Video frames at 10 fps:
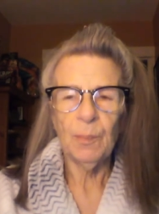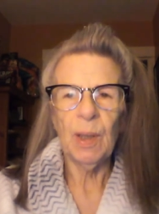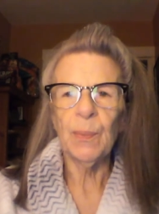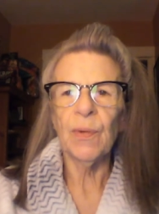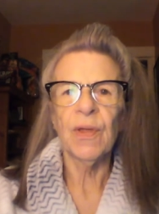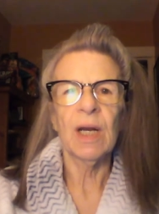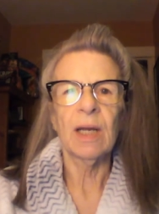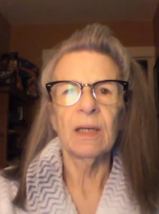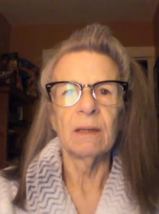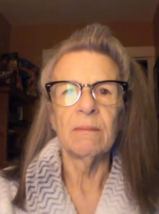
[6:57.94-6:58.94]
people that
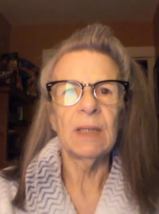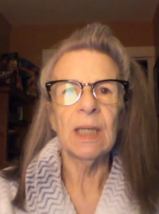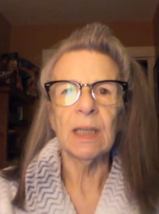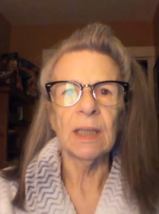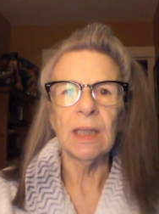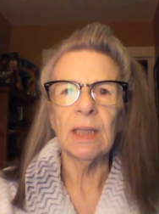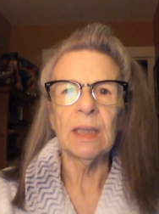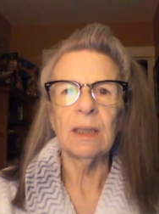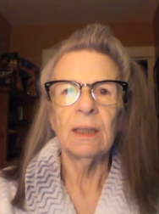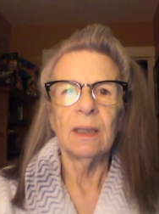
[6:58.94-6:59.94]
I can
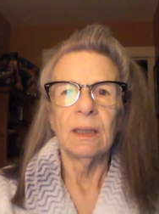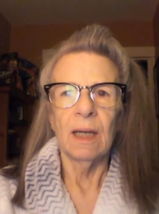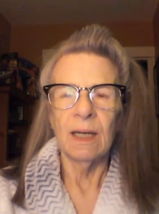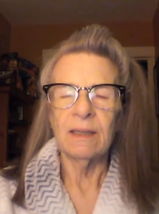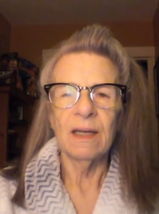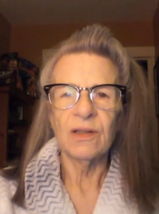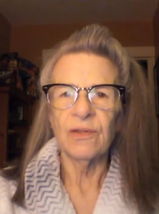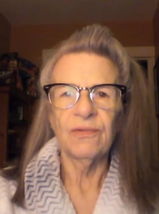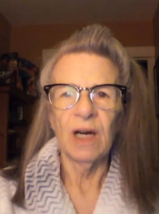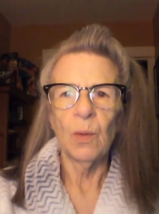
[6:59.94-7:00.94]
immediately
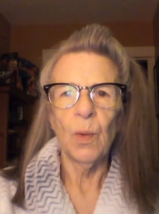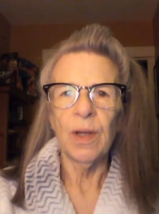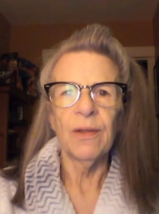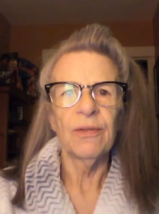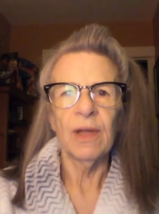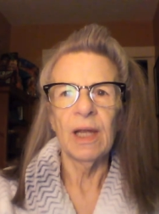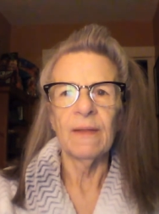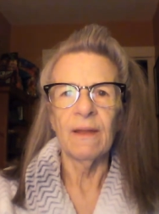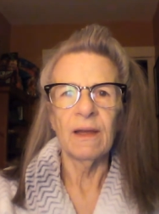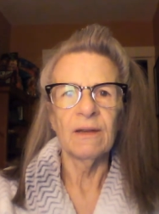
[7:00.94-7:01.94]
identify with
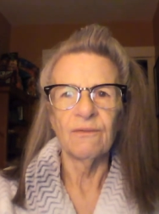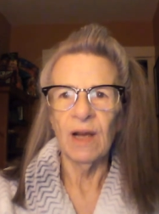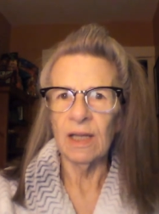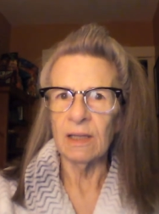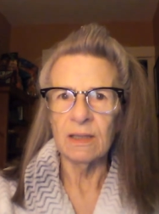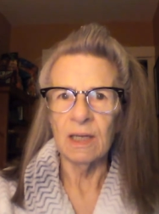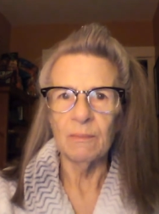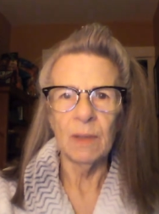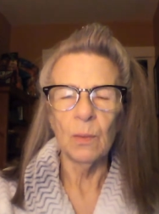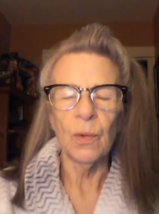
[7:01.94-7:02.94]
and they can
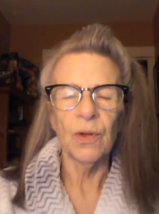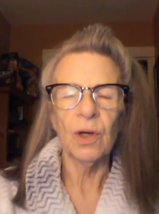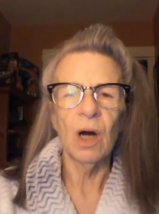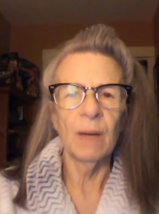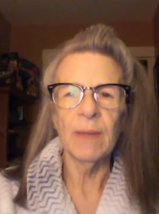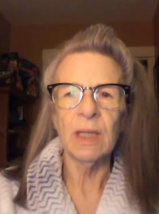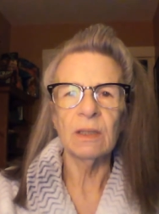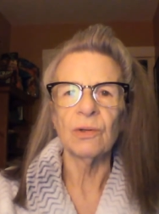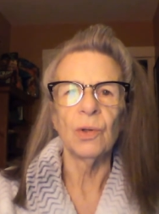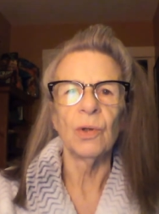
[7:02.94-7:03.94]
validate me with a comment